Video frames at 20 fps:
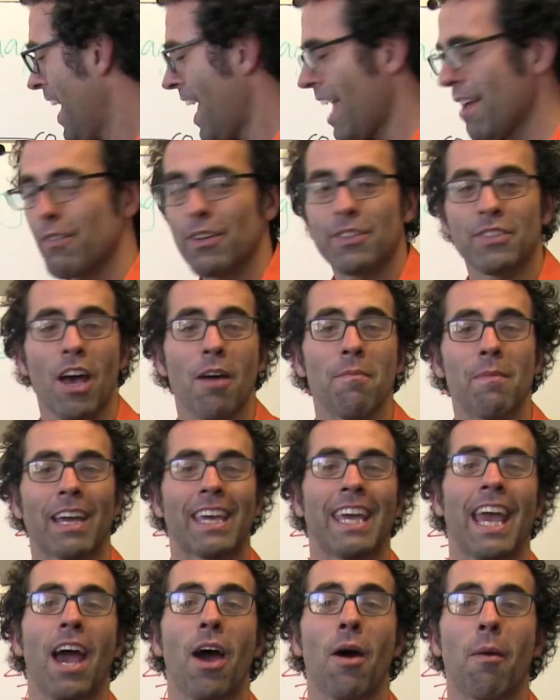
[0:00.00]
Every time a
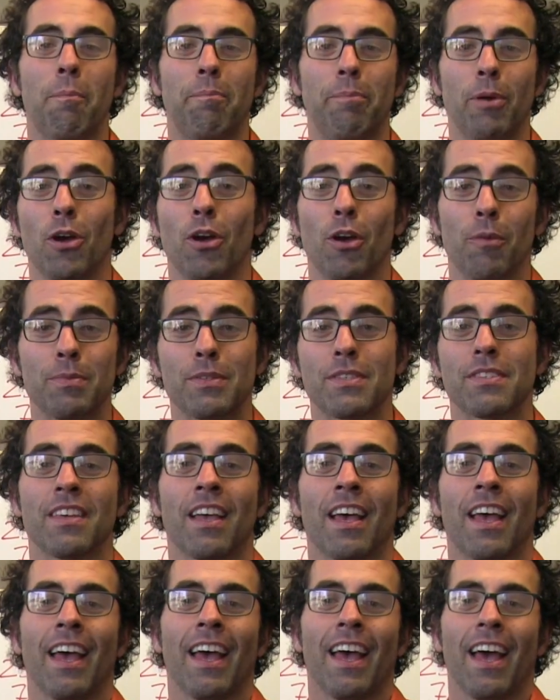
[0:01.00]
cow
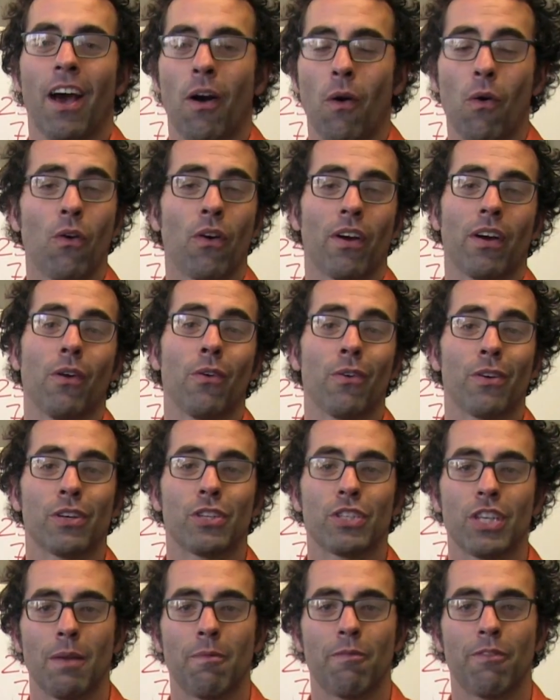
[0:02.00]
burps, or a
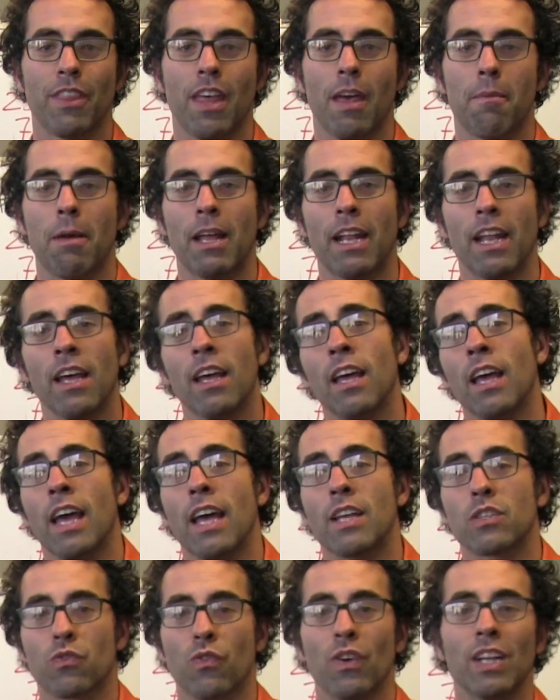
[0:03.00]
sheep for that matter,
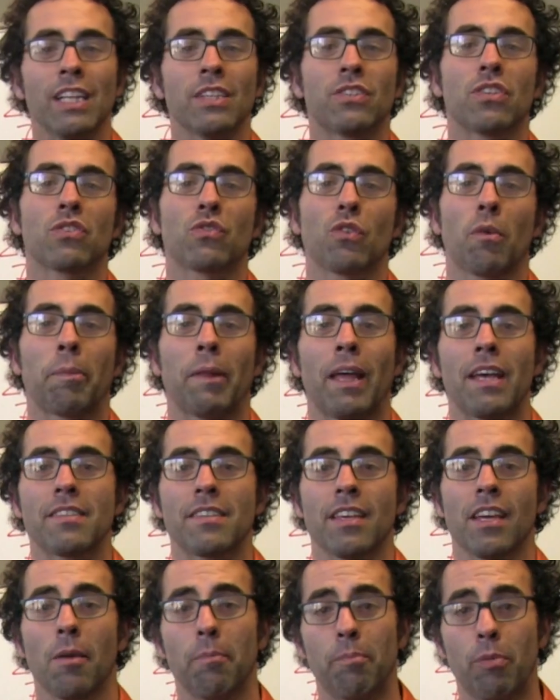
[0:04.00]
it's really just
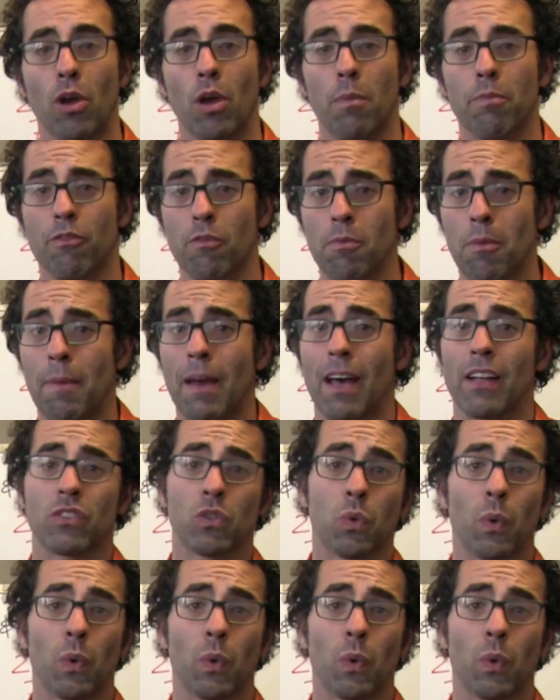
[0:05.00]
replacing a burp from about